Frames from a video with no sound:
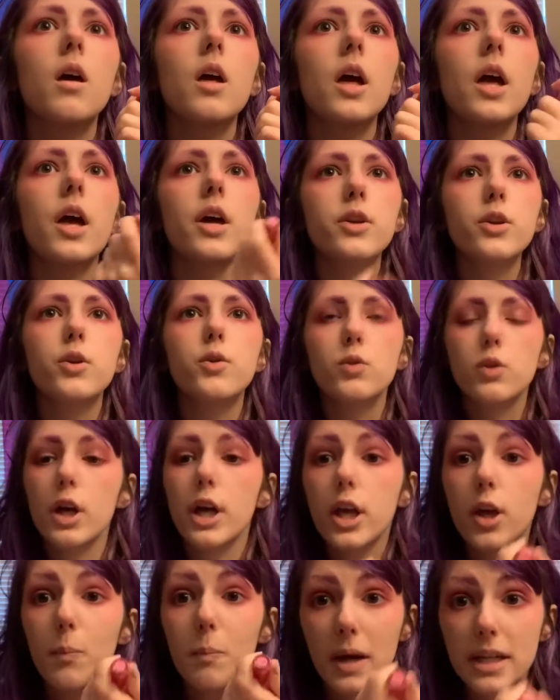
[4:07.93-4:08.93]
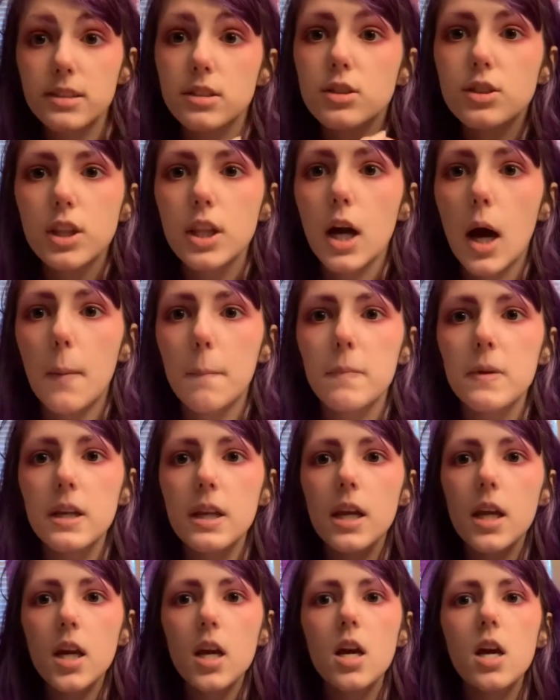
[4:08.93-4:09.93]
and you like message the
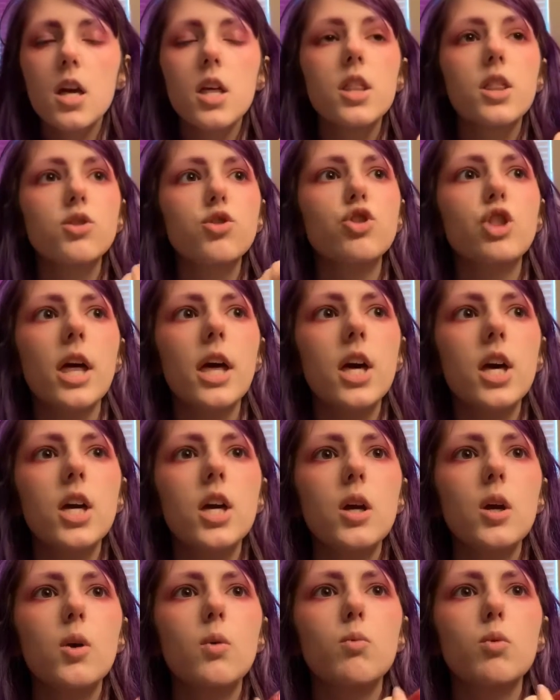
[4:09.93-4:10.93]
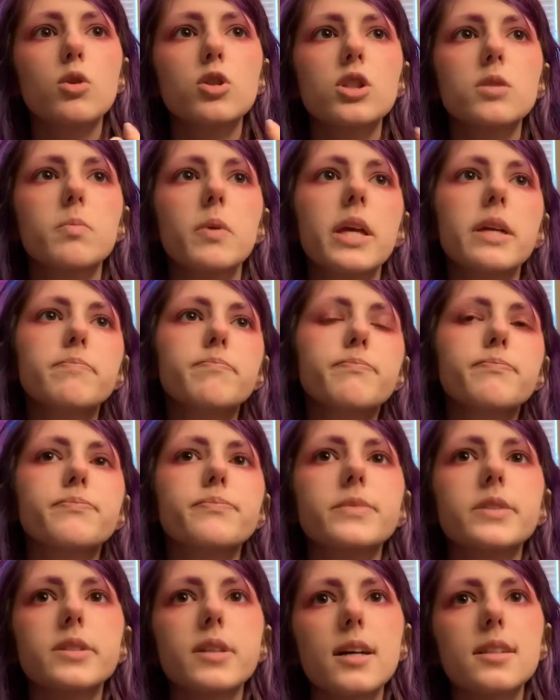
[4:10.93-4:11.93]
company, they will just be like,
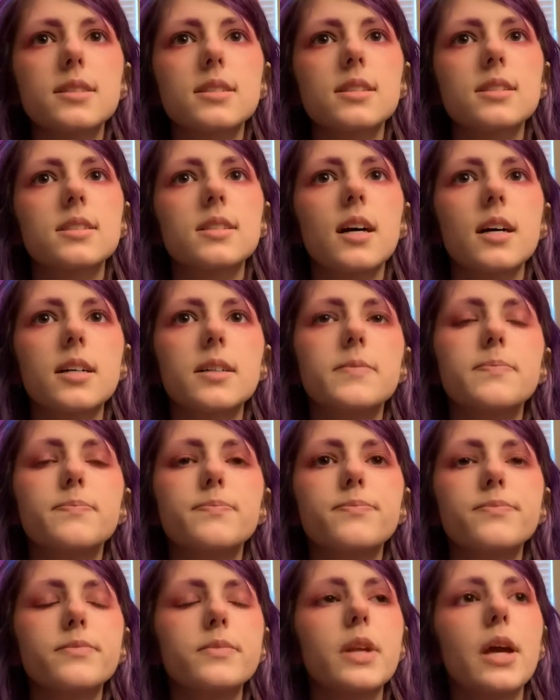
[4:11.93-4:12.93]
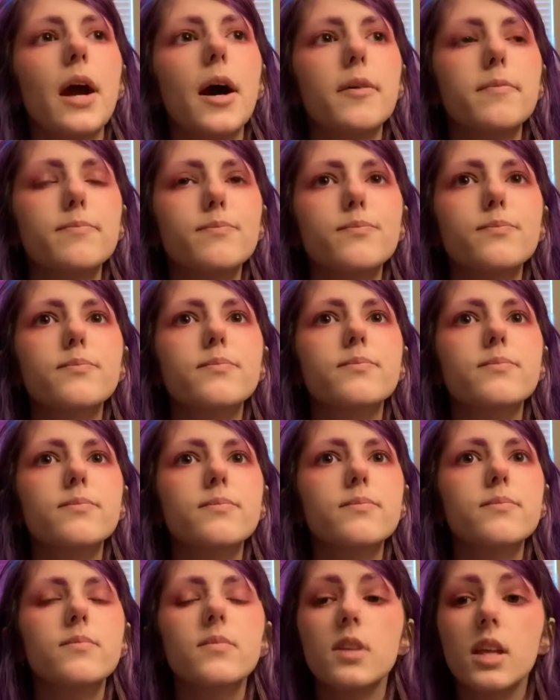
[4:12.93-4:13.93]
sucks to suck. Yeah,
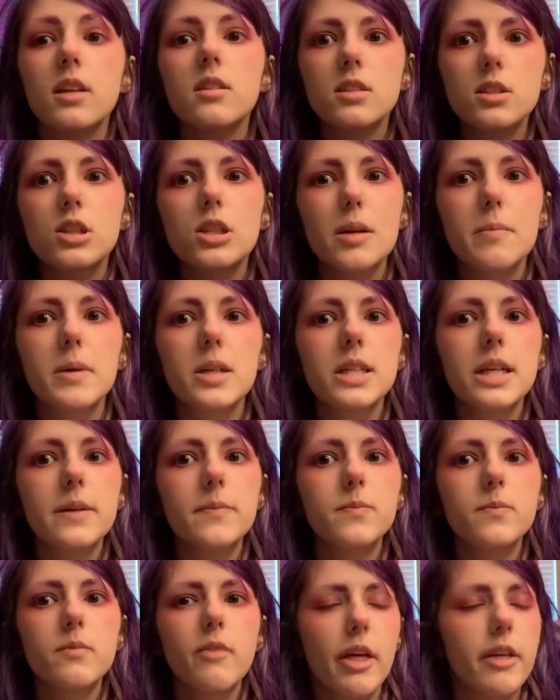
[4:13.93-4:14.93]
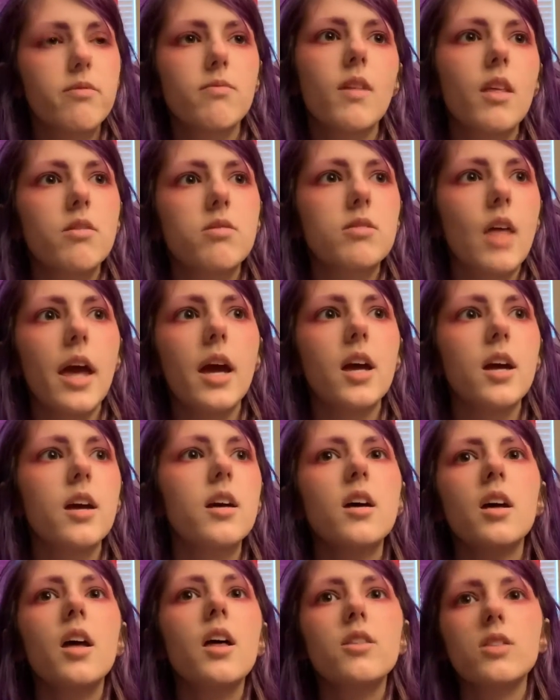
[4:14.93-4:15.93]
like legitimately. Like, they
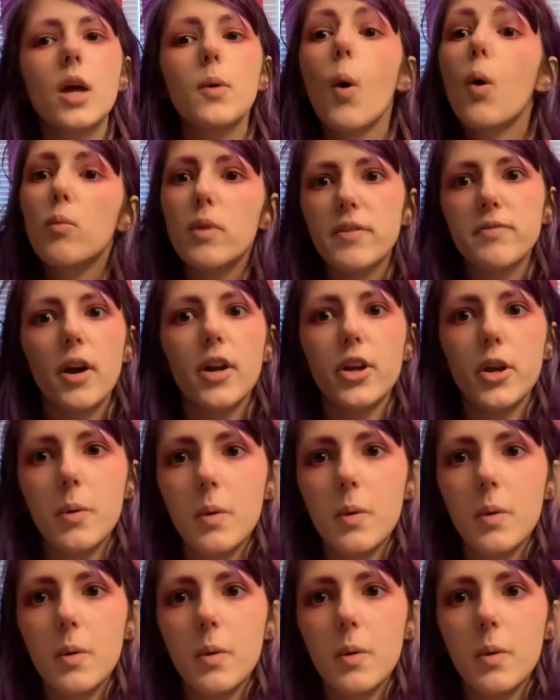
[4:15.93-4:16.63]
won't refund you or